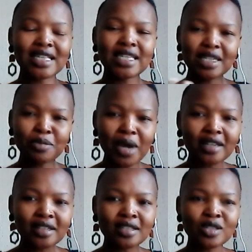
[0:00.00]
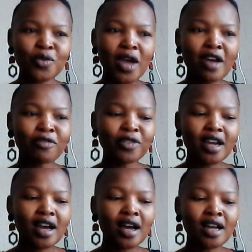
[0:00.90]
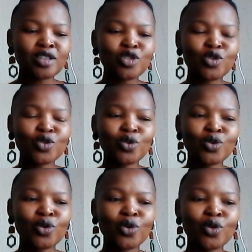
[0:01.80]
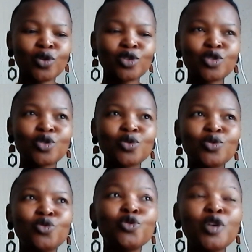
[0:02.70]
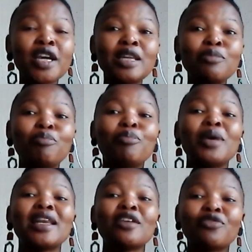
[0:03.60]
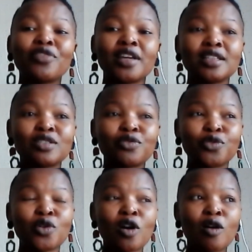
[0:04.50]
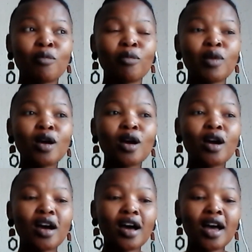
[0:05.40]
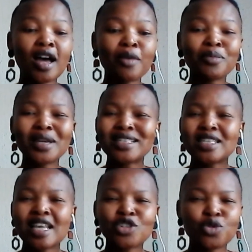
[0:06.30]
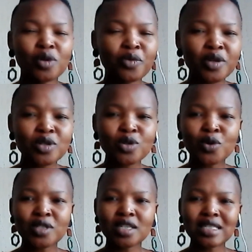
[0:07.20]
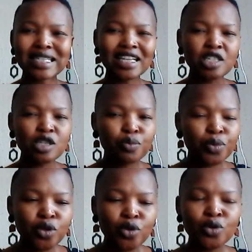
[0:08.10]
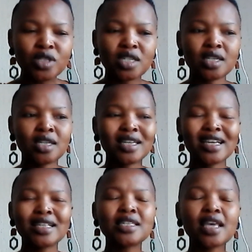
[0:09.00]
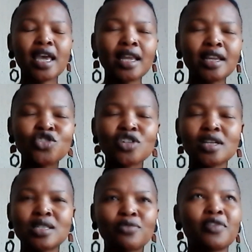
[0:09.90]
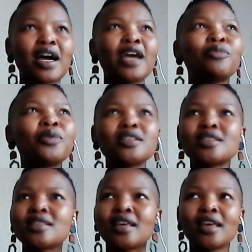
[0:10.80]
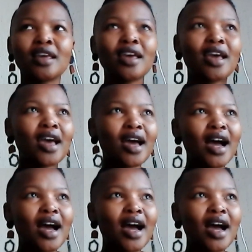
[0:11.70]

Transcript: its independence, for Africa to really benefit from its natural resources, its beauty, its energy, its vibrancy.